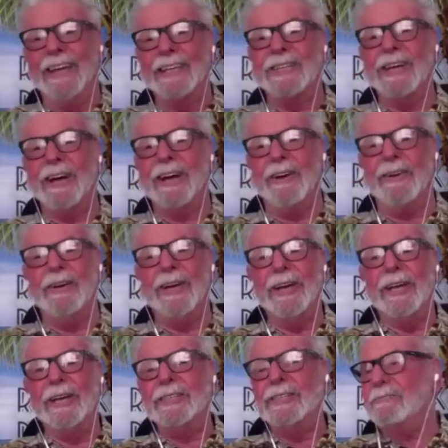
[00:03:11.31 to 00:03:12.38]
So
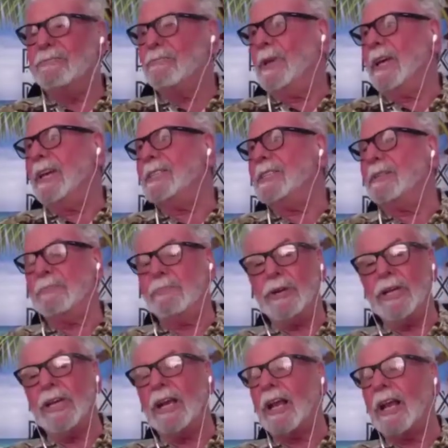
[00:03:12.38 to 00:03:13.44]
he says,
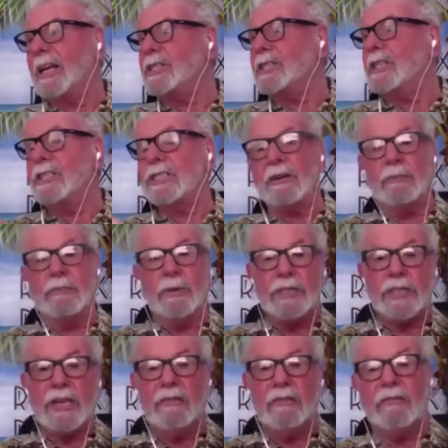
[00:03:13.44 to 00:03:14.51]
"Put your clutch in." So he
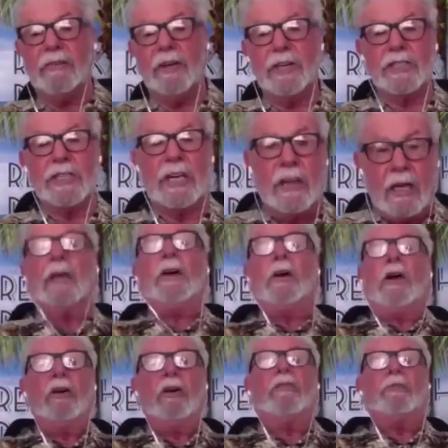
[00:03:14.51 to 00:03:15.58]
puts it in first gear,
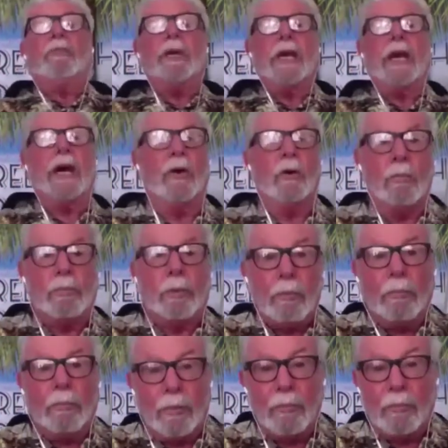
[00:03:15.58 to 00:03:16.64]
and off we go.
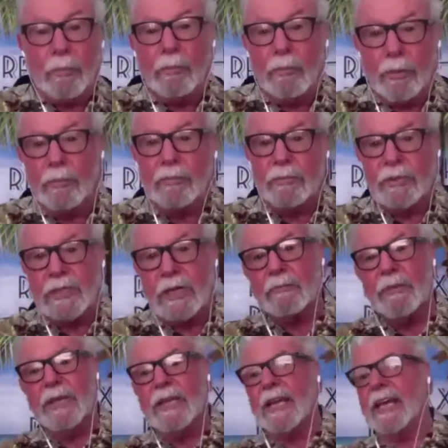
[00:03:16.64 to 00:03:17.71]
Boom, boom, boom, boom,
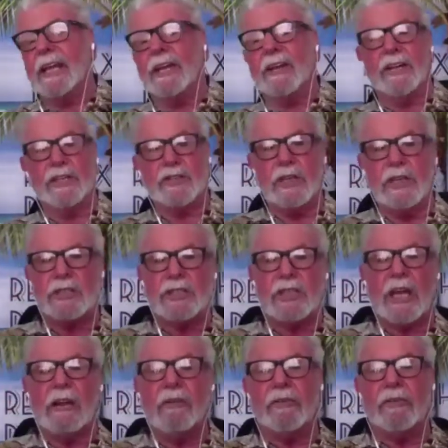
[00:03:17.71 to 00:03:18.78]
jumping down the high street,
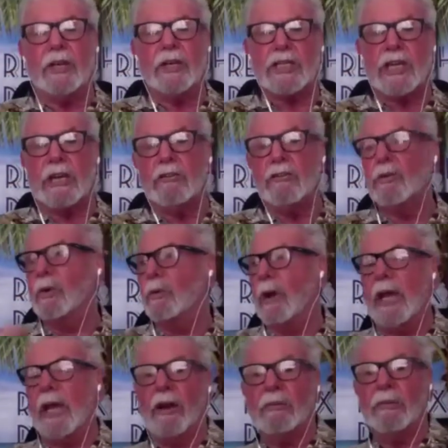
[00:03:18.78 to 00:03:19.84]
stayed in first gear all the
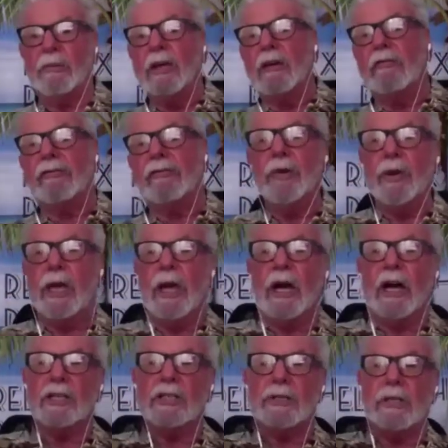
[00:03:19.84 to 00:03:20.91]
way home, through the
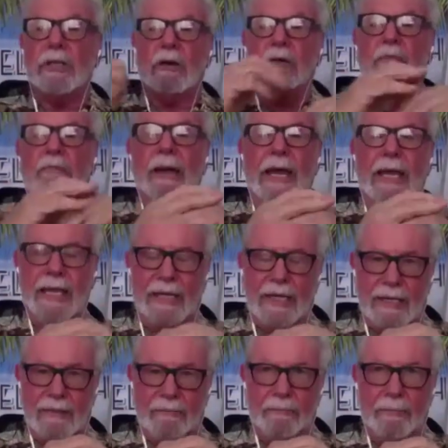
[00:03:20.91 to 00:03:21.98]
arch, and back
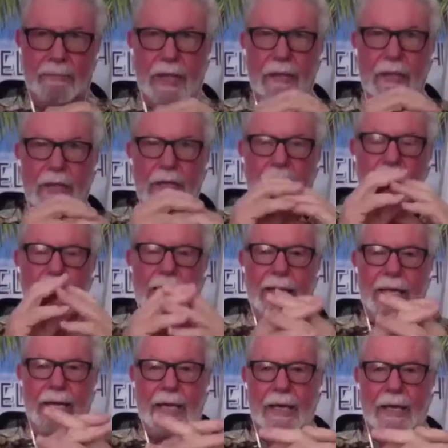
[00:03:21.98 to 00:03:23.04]
into the back
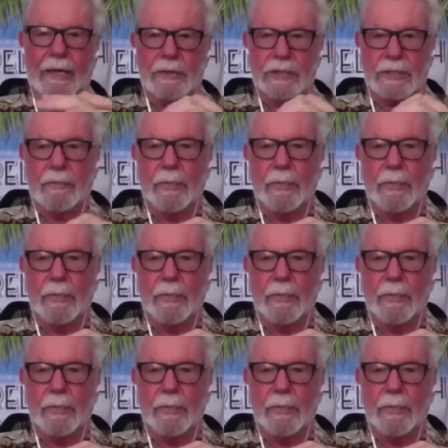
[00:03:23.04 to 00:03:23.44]
of the house.